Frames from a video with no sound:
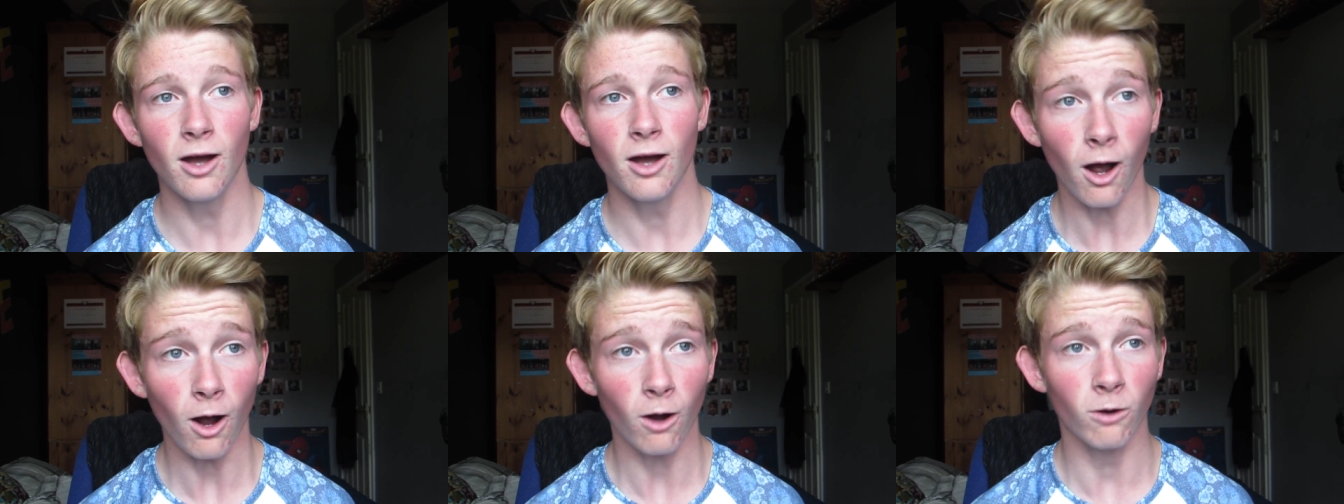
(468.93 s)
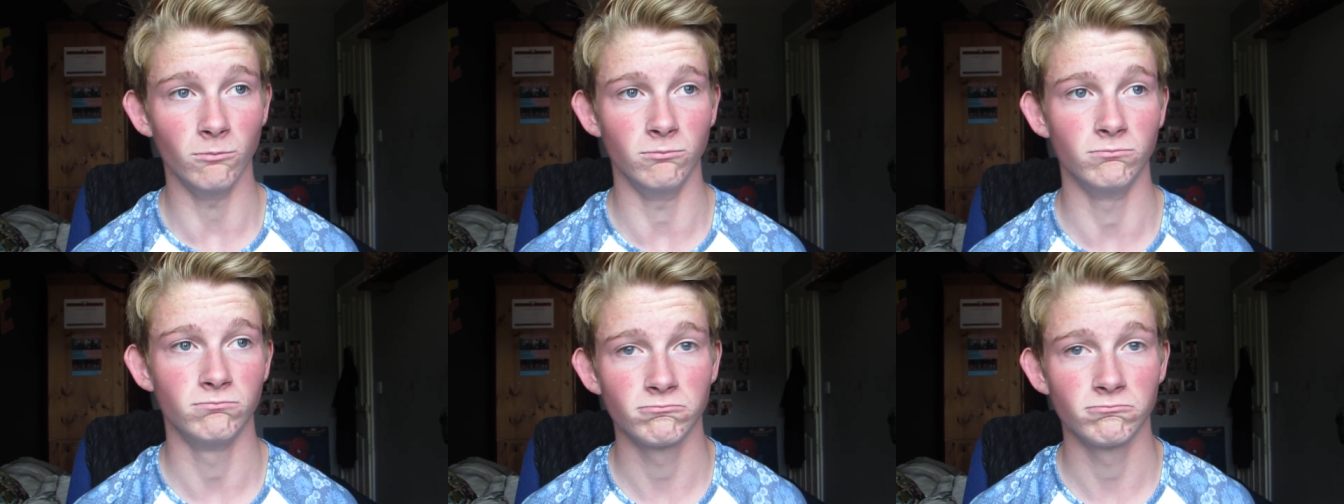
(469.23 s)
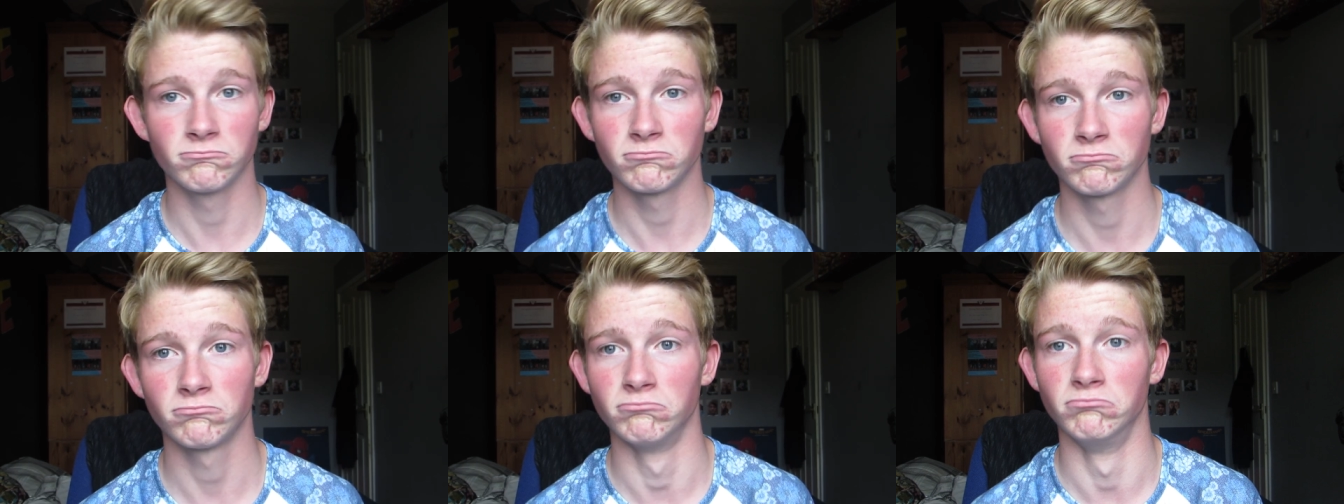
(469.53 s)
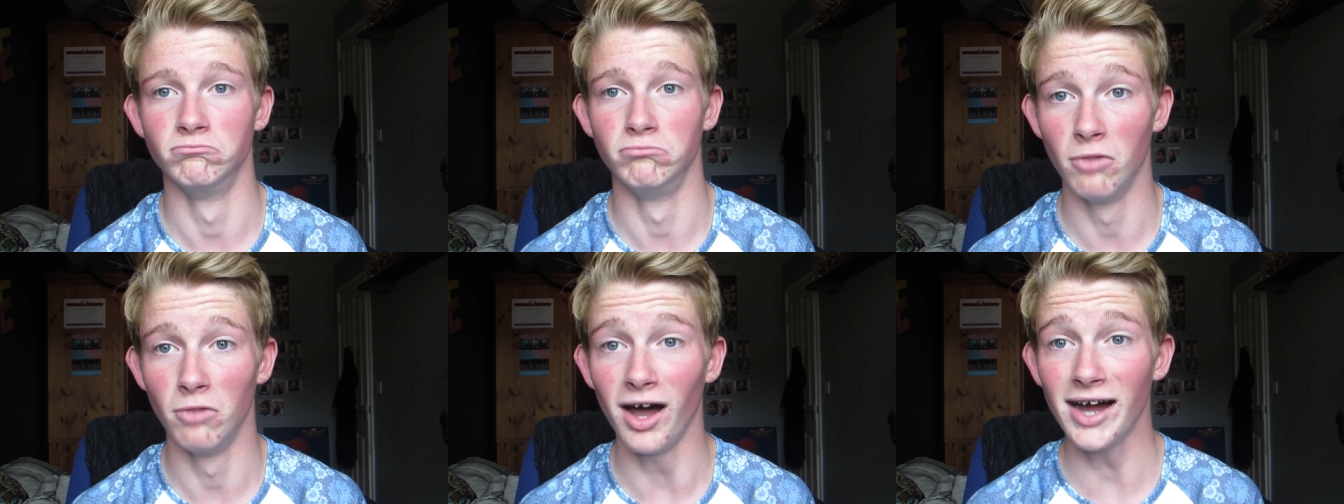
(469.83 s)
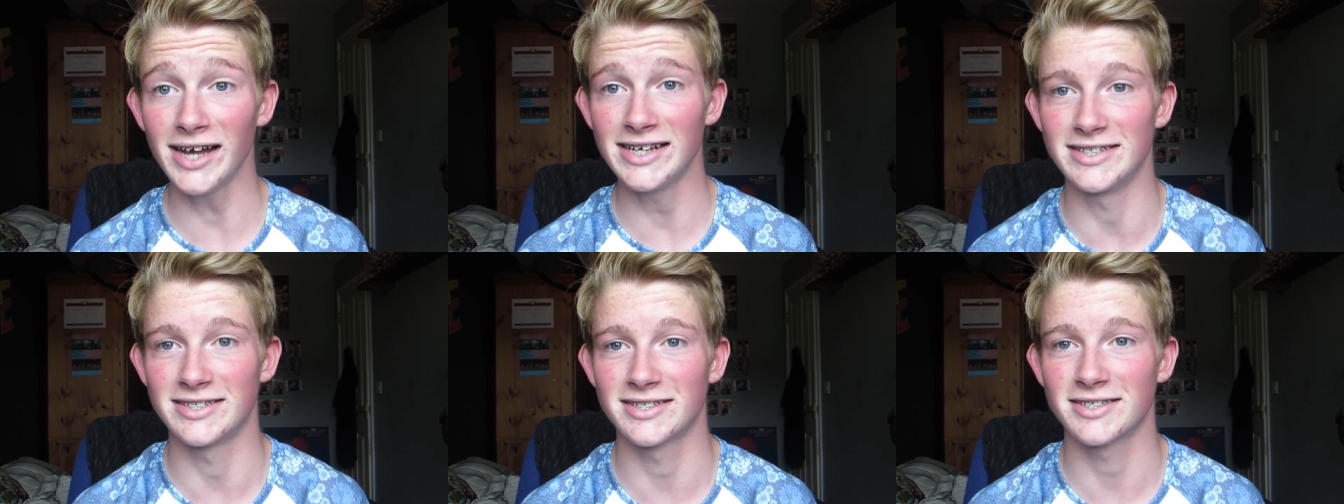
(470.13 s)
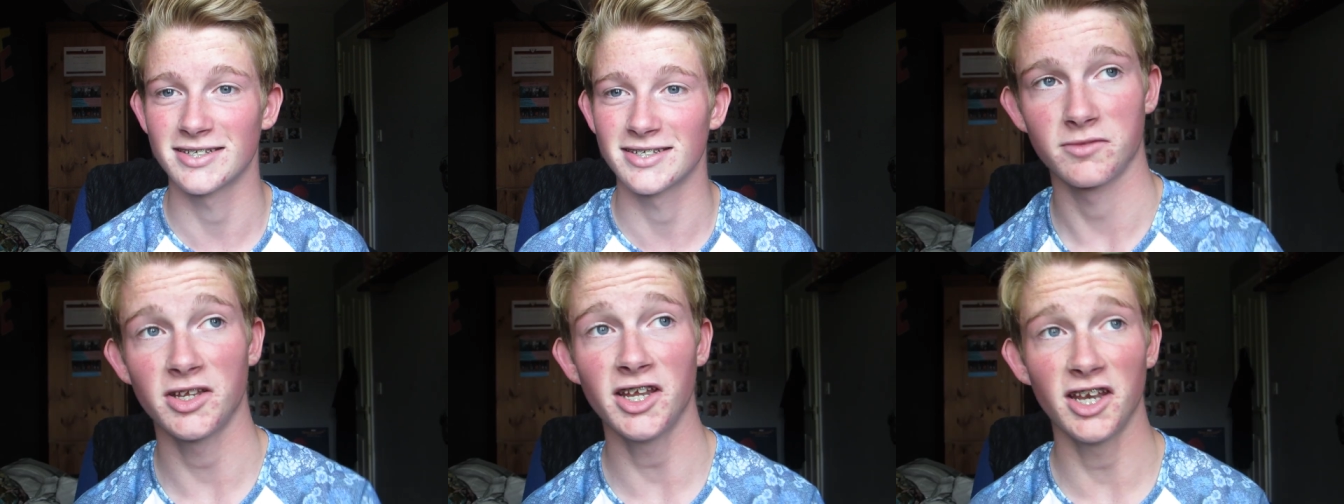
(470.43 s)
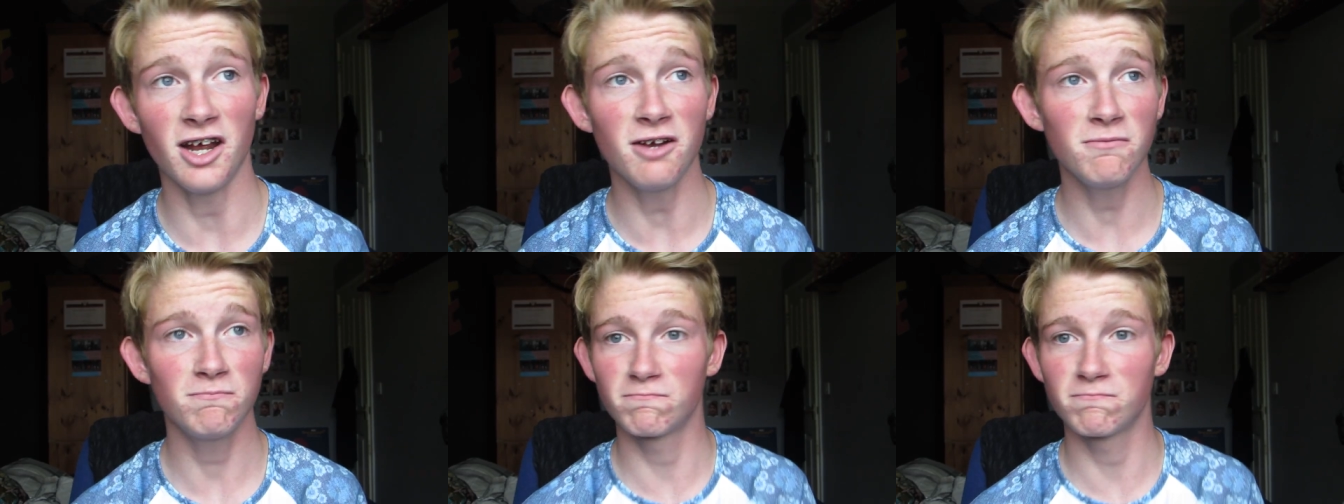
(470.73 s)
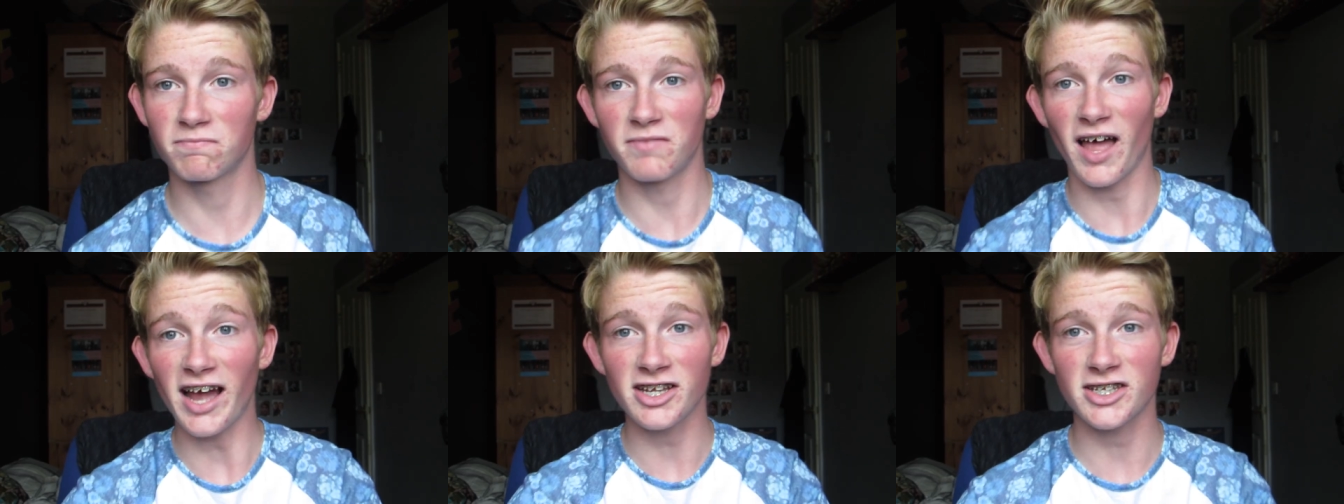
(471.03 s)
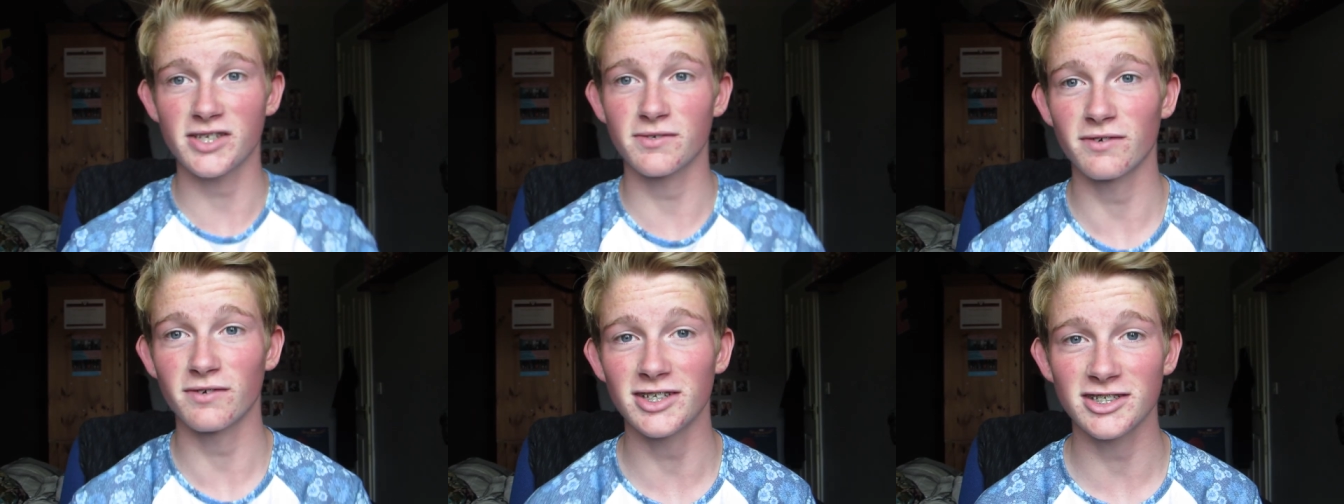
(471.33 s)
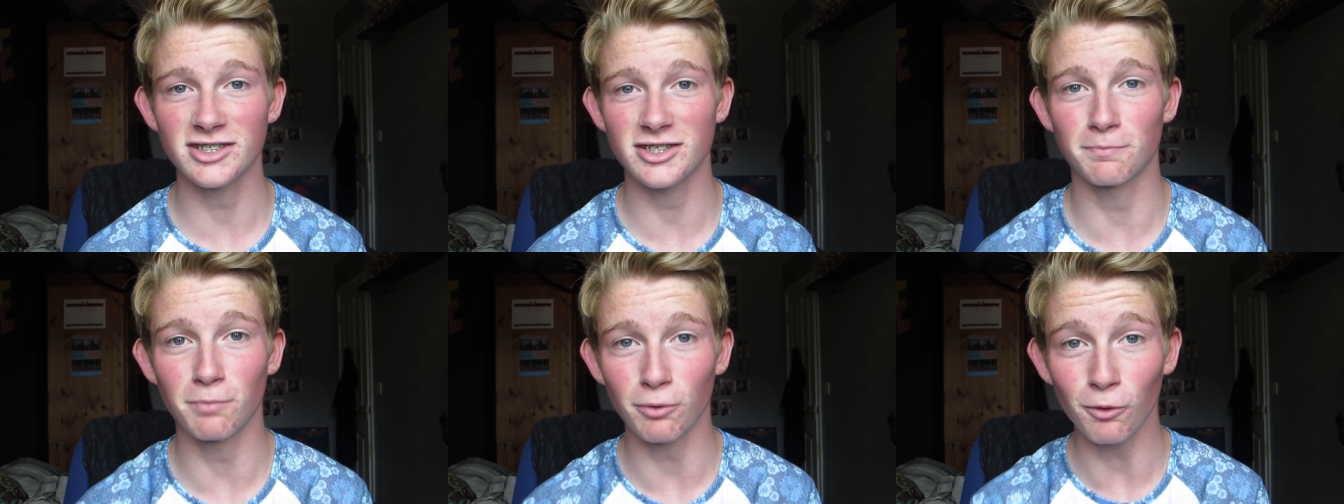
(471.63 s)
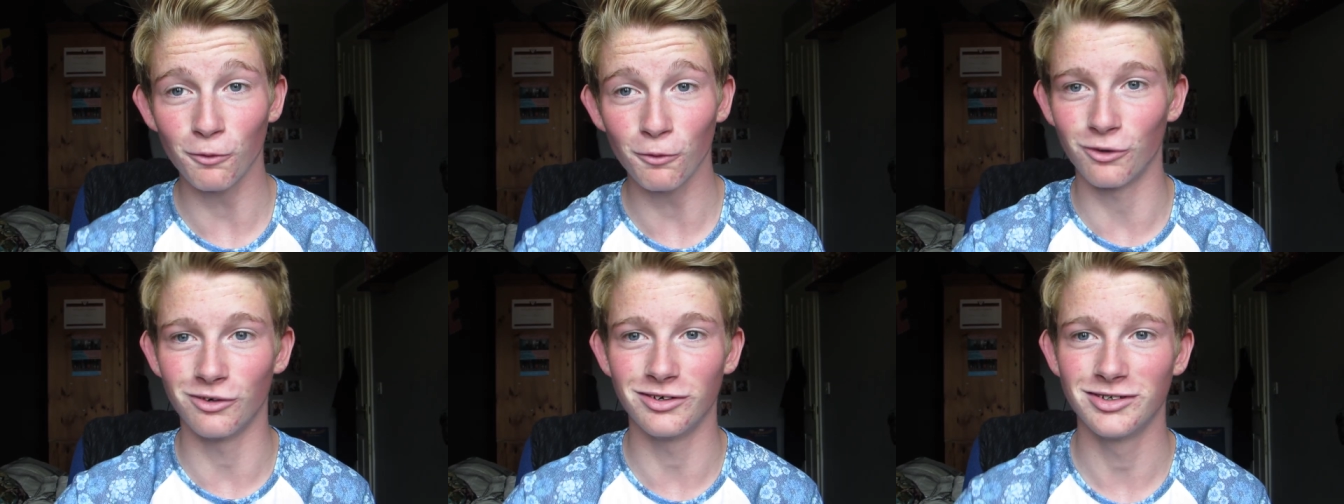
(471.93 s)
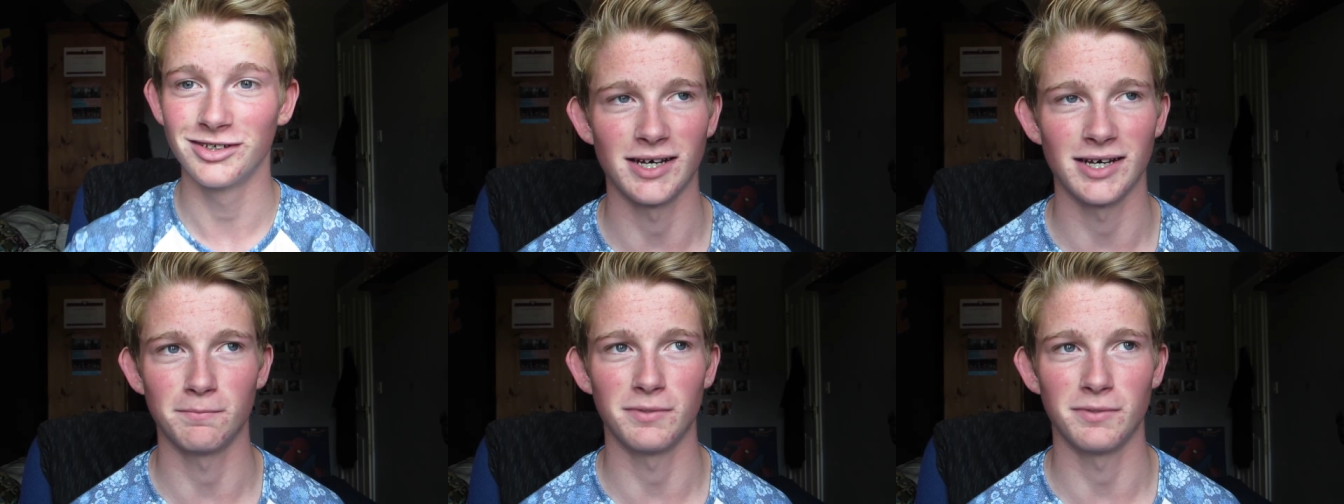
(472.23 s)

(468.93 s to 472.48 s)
"Oh, nice, you know, thanks for the support."